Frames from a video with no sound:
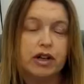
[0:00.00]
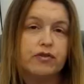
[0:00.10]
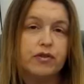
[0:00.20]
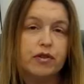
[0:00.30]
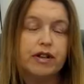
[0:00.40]

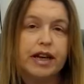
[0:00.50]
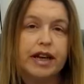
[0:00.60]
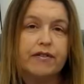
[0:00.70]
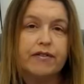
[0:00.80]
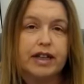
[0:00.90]
for a
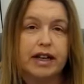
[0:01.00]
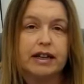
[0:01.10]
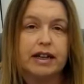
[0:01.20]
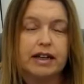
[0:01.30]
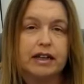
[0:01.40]
year for that
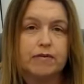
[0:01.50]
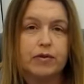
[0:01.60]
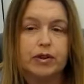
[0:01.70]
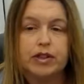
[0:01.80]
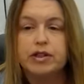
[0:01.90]
late
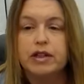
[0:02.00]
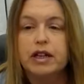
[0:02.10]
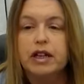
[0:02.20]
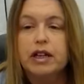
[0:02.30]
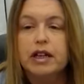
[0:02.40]
invoice.
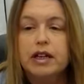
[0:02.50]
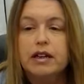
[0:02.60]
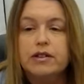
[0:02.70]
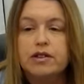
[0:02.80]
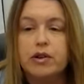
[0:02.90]

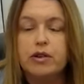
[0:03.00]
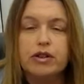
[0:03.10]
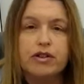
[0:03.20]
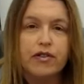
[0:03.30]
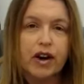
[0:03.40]
So you
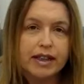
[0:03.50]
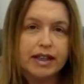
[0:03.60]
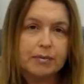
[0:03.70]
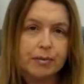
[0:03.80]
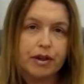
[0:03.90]
divide
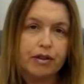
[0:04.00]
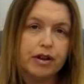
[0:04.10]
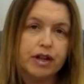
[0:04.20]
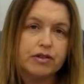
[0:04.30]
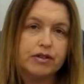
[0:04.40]
that by
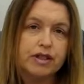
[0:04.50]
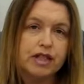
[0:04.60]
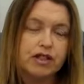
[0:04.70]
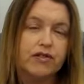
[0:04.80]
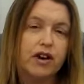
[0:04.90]

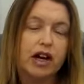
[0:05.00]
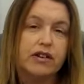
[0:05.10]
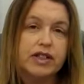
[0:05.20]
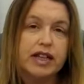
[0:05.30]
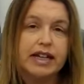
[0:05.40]

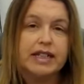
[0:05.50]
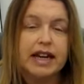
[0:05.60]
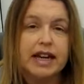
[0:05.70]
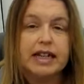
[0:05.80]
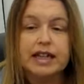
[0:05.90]
365 to get a
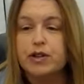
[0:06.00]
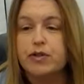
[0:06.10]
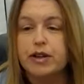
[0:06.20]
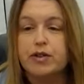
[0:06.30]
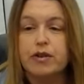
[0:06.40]
daily
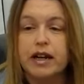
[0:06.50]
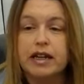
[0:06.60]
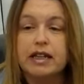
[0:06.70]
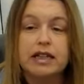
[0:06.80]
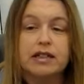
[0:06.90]
interest rate,
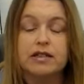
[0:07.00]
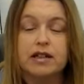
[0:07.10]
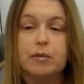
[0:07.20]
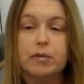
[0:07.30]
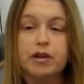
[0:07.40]
in this
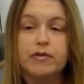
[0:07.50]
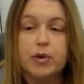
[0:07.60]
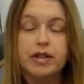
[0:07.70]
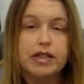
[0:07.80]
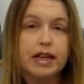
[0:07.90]
example, of
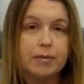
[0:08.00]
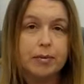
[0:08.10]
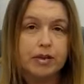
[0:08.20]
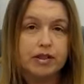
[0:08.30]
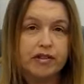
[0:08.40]

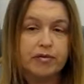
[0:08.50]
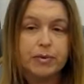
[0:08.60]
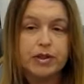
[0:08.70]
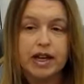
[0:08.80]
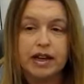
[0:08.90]

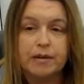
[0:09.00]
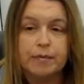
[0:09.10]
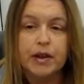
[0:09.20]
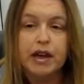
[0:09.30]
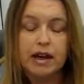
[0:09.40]
28.7%.
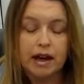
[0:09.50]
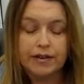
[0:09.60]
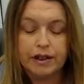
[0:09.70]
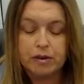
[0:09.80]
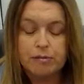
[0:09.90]
And
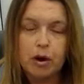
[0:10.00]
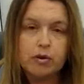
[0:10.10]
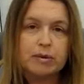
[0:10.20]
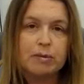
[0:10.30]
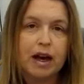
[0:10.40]
then you
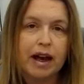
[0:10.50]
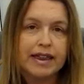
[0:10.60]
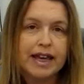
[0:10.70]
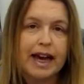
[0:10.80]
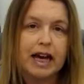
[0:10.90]
multiply
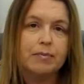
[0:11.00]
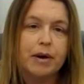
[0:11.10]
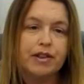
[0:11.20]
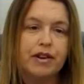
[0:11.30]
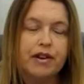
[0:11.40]
that
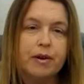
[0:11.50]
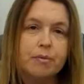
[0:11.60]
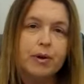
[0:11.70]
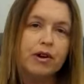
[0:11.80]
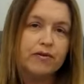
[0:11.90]
by the
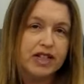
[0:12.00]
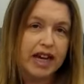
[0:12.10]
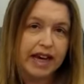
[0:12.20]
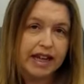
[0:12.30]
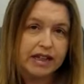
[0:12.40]
number of
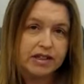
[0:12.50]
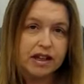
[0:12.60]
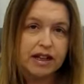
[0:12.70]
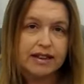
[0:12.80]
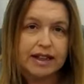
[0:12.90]
days
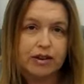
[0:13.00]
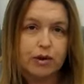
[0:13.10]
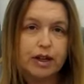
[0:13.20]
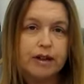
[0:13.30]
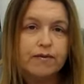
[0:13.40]
that
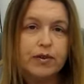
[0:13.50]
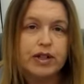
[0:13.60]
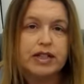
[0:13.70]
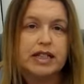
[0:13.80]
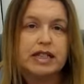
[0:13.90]
your
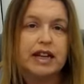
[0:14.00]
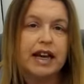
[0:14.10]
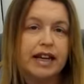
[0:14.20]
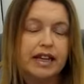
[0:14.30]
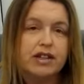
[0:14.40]
invoice is
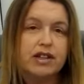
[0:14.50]
late